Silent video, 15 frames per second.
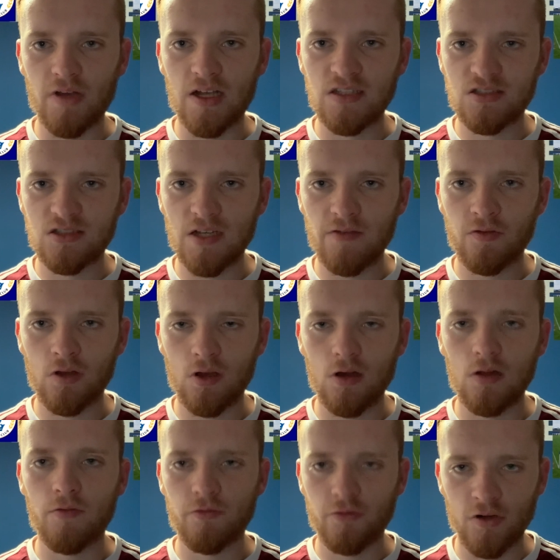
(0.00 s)
a
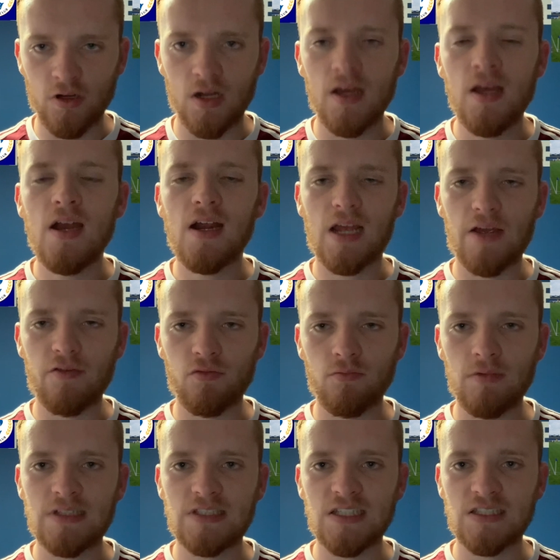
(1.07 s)
7-goal thriller given
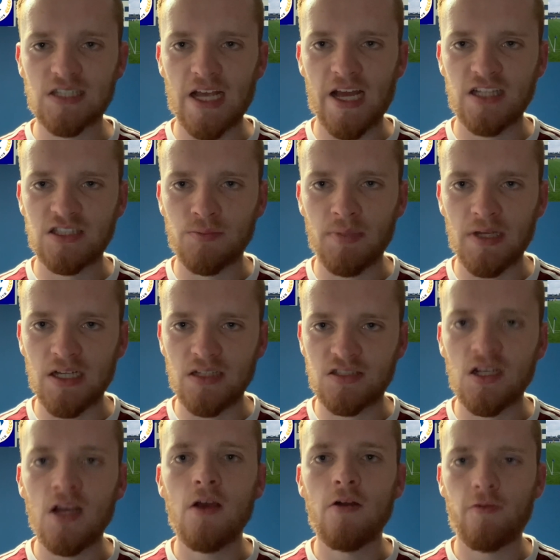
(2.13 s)
we did get
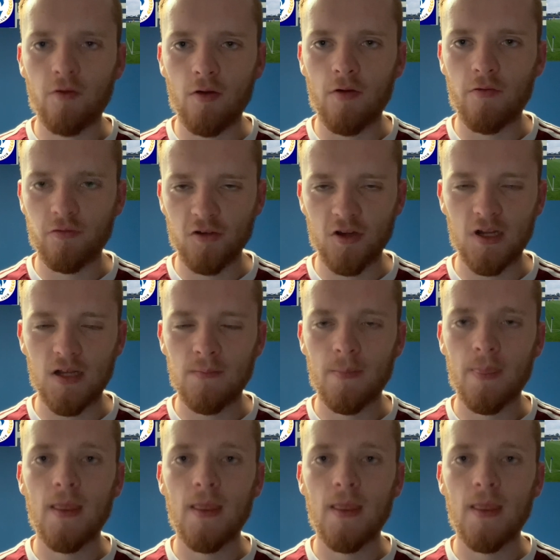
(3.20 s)
beat 4-3.